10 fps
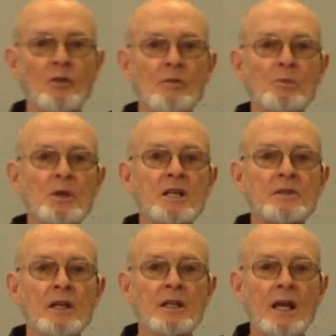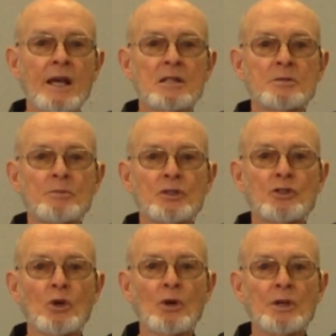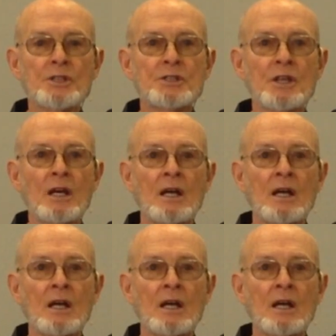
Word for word: for breathing Canis Majoris